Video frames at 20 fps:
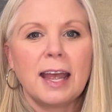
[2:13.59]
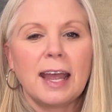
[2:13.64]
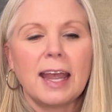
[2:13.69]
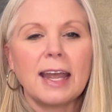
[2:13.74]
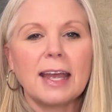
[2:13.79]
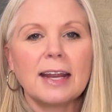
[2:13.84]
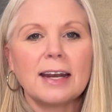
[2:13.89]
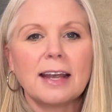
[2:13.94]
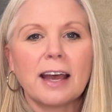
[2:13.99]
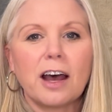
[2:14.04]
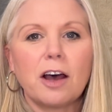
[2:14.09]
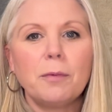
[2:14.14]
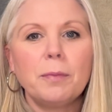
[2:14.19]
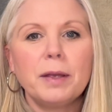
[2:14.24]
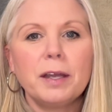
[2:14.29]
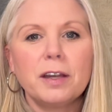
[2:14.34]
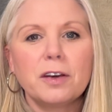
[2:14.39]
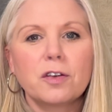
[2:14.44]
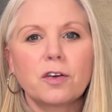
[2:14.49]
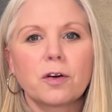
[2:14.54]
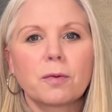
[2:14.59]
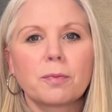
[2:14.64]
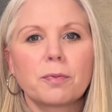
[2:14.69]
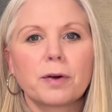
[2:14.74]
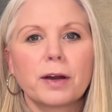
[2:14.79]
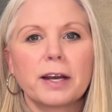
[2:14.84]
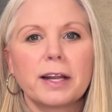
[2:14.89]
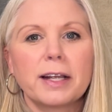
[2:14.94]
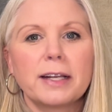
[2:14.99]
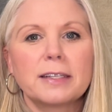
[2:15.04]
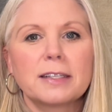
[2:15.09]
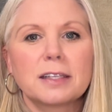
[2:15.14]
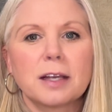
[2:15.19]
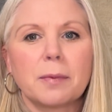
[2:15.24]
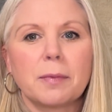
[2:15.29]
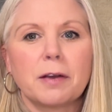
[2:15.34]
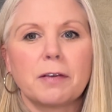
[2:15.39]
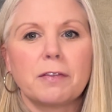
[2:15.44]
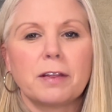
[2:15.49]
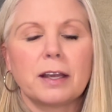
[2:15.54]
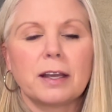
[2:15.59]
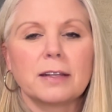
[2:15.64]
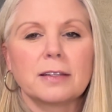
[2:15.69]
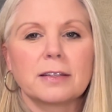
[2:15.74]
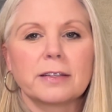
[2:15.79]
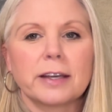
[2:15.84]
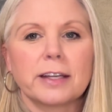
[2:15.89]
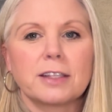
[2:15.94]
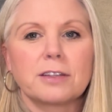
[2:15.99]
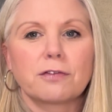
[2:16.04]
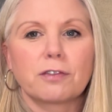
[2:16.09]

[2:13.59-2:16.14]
and I'll be incorporating some of the insights